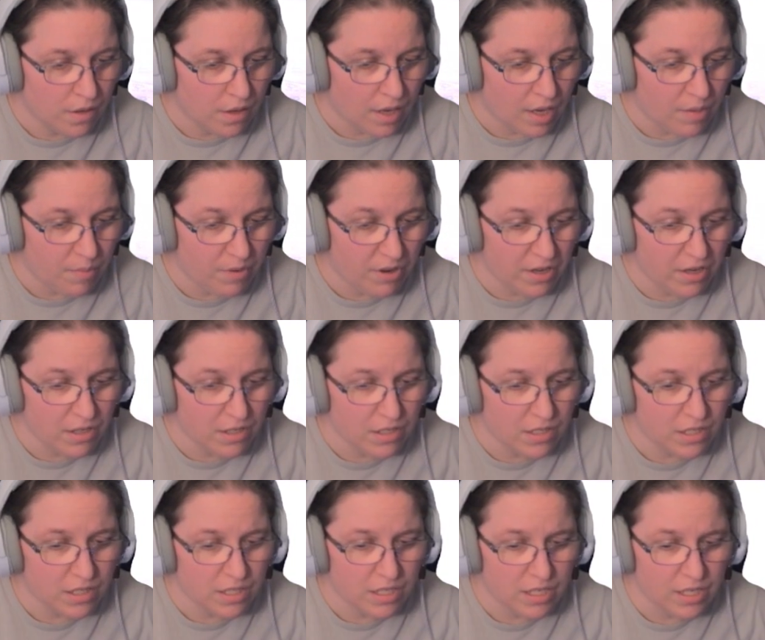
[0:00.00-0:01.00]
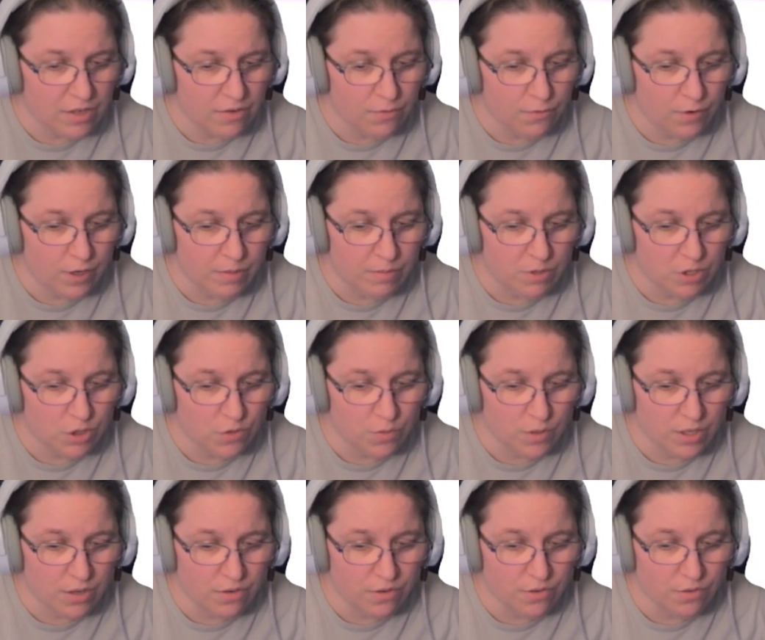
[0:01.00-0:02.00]
And because the scene frames
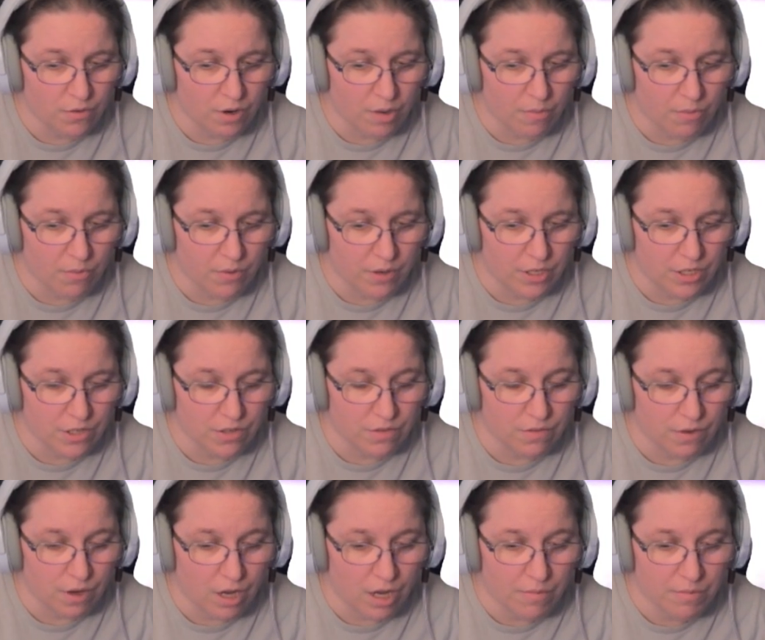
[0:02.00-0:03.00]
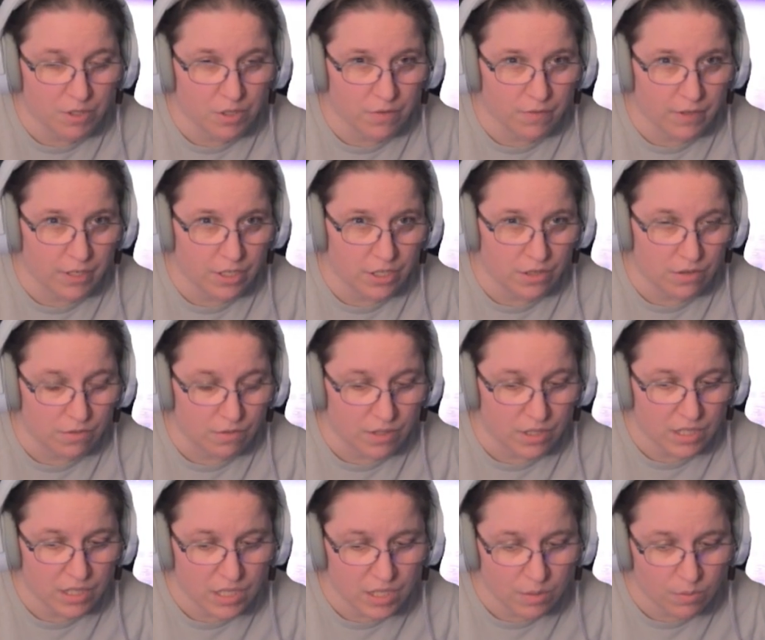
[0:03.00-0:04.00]
Greer through observational
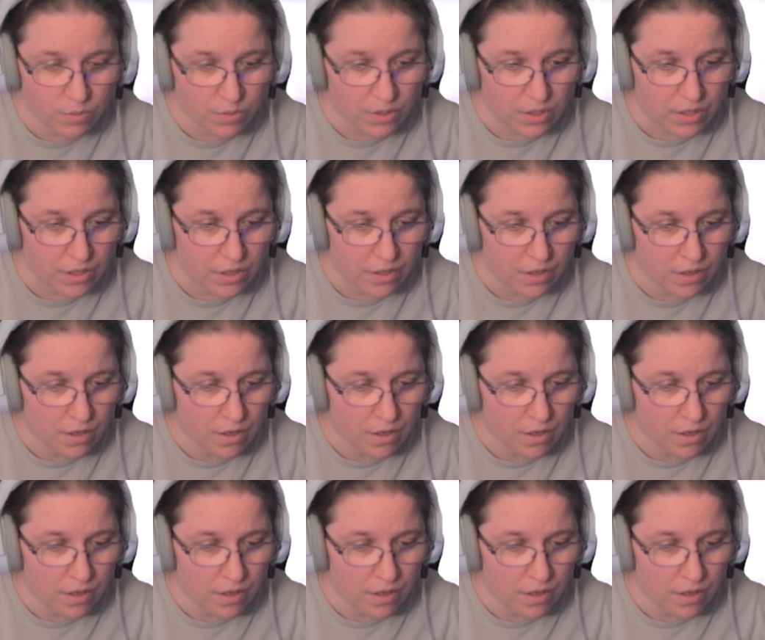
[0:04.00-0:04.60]
discipline,